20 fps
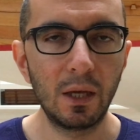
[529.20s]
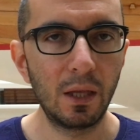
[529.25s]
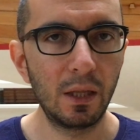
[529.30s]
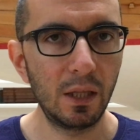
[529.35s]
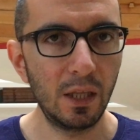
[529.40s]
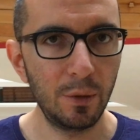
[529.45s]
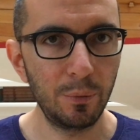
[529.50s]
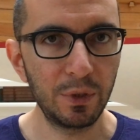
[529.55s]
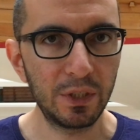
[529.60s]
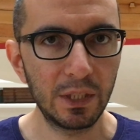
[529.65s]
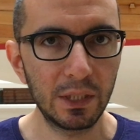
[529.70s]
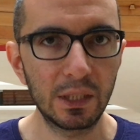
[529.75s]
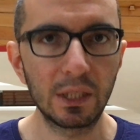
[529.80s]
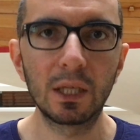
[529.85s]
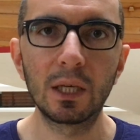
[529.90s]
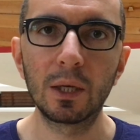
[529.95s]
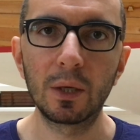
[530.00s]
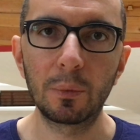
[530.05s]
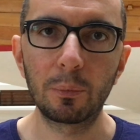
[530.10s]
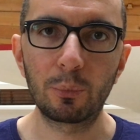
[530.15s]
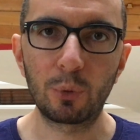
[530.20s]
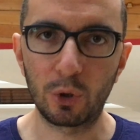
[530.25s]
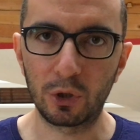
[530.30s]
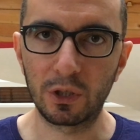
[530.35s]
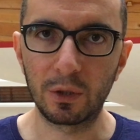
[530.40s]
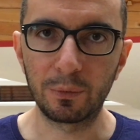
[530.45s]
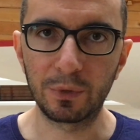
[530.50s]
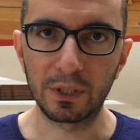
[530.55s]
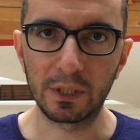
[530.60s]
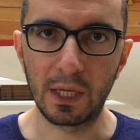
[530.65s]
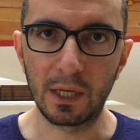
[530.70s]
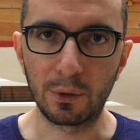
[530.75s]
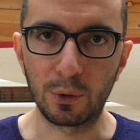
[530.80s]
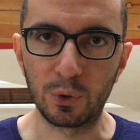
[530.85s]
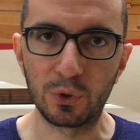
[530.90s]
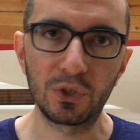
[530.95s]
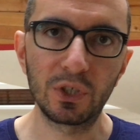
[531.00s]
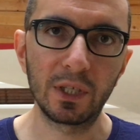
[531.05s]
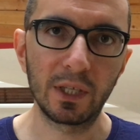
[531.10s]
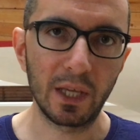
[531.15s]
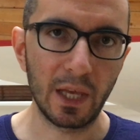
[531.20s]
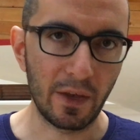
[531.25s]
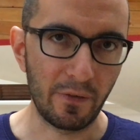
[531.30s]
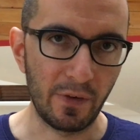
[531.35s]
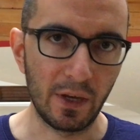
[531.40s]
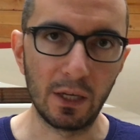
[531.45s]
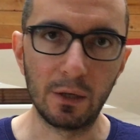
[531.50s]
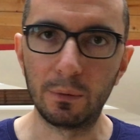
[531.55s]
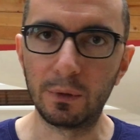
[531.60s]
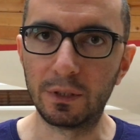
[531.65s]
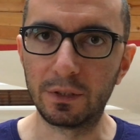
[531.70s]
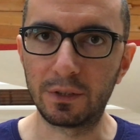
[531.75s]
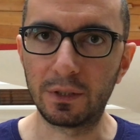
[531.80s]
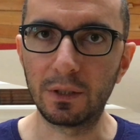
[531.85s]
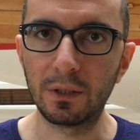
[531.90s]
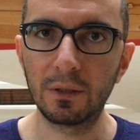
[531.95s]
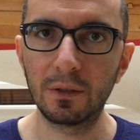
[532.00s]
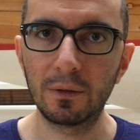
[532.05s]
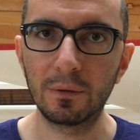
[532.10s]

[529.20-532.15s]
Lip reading: Limited programming language availability.